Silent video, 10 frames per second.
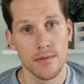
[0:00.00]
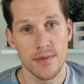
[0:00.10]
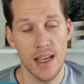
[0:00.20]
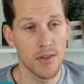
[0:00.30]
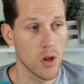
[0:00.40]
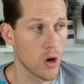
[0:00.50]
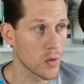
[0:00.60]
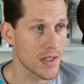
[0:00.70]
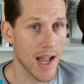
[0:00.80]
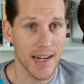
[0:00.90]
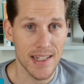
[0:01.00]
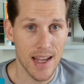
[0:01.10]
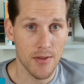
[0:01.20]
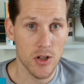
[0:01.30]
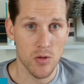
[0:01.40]
David Long was
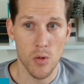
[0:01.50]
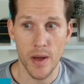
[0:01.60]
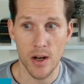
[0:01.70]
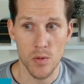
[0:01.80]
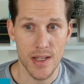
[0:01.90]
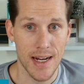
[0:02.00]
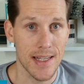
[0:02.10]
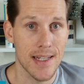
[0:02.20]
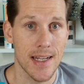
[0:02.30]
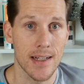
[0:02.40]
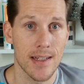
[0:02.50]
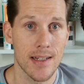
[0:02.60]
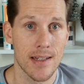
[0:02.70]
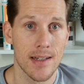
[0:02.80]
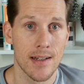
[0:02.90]
97. Jerome Baker was 86.
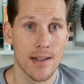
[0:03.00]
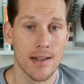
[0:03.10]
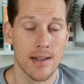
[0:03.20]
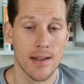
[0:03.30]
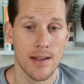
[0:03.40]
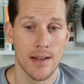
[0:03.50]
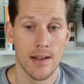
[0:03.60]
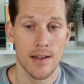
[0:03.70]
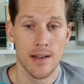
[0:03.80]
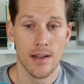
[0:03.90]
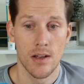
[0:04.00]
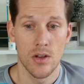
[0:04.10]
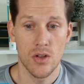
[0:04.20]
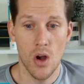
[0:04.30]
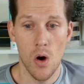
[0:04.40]

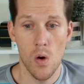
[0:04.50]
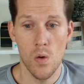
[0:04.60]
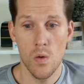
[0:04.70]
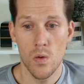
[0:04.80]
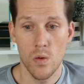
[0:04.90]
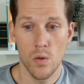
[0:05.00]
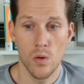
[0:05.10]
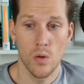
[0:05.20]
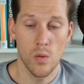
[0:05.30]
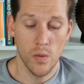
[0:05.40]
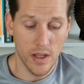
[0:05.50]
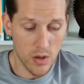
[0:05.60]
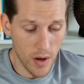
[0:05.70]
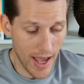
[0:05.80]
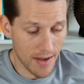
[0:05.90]
So when
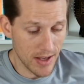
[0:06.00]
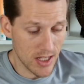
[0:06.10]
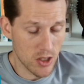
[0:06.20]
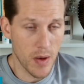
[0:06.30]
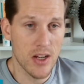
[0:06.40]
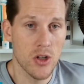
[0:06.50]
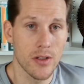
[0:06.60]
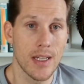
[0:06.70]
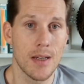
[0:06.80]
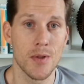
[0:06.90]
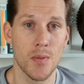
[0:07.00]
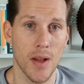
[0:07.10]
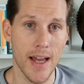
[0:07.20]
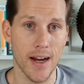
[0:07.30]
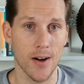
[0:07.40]
you have a special teams
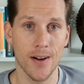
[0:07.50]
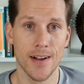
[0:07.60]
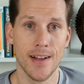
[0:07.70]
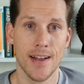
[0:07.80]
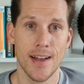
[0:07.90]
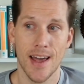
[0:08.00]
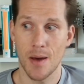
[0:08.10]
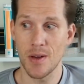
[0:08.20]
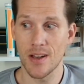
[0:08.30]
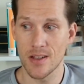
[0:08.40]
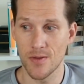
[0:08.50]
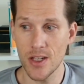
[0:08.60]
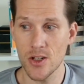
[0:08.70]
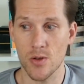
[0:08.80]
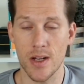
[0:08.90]
player, and because of
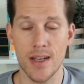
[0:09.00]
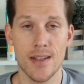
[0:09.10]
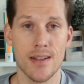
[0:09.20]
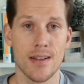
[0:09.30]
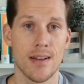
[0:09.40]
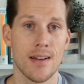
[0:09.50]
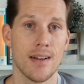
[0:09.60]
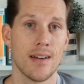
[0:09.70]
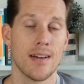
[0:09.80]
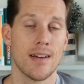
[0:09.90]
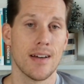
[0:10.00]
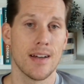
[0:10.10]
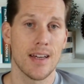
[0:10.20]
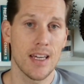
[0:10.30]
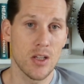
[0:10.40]
injuries,
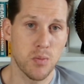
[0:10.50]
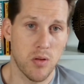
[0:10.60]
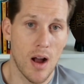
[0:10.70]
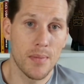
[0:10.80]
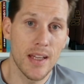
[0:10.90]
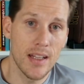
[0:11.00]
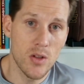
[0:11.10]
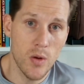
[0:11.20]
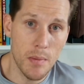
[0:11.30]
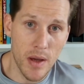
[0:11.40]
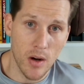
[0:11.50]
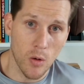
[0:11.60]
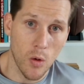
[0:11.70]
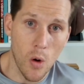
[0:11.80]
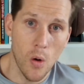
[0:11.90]
he's prompted into a bigger
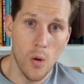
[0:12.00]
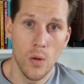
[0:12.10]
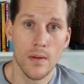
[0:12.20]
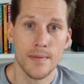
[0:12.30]
role,